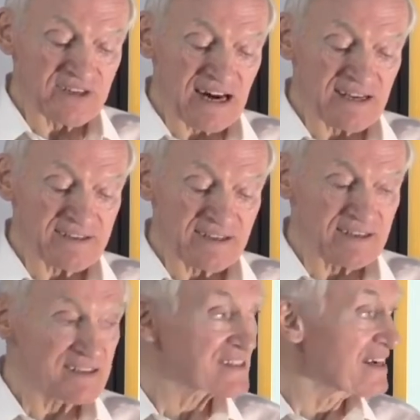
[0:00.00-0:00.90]

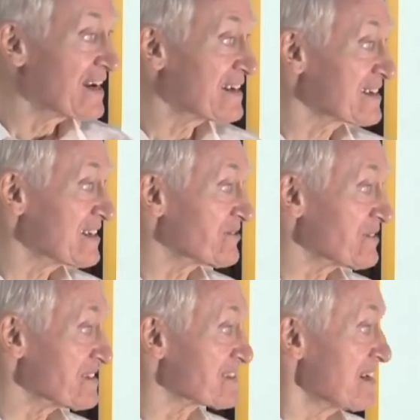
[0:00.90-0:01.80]
continents and
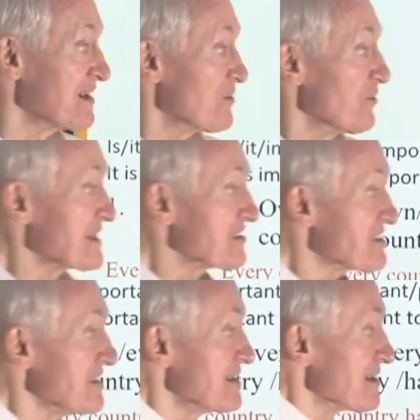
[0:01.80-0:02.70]
countries. We can
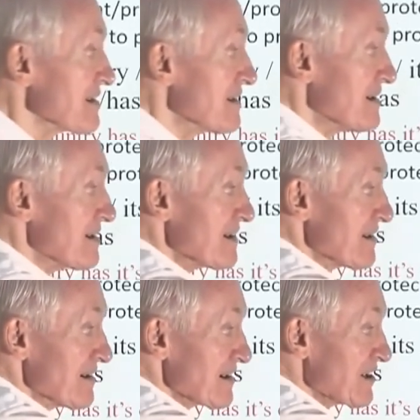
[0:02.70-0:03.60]
see here
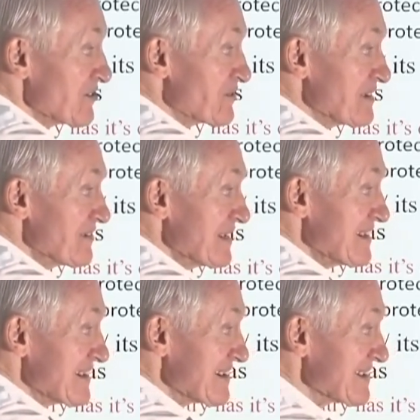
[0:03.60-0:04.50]
the country of
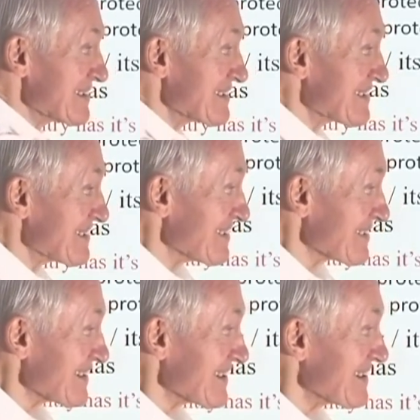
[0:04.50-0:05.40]
India,
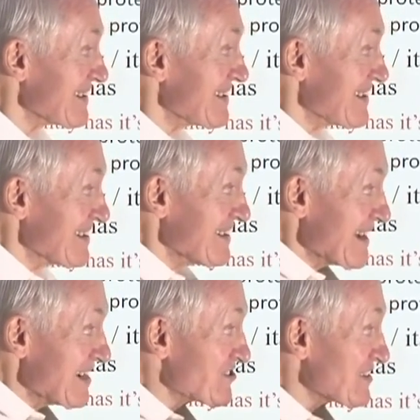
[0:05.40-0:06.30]
okay, in the
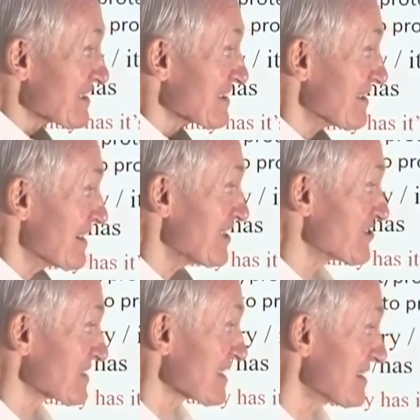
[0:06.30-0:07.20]
Asian,
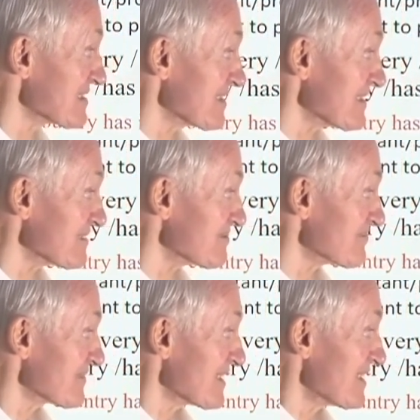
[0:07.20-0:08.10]
Asian continent.
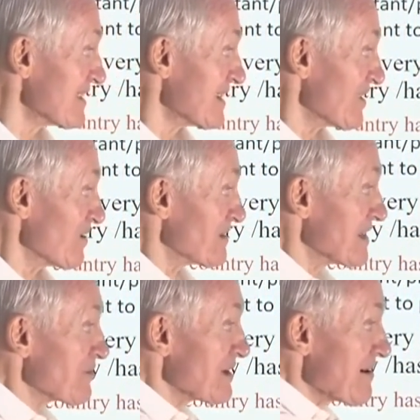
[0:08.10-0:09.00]
And over
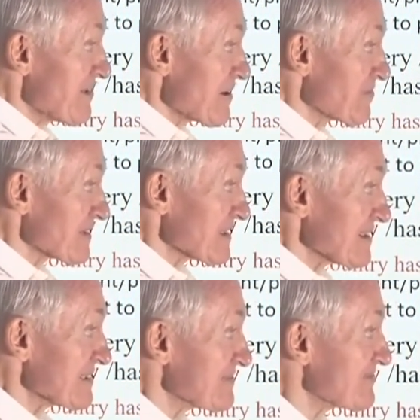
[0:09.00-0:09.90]
here we have Africa.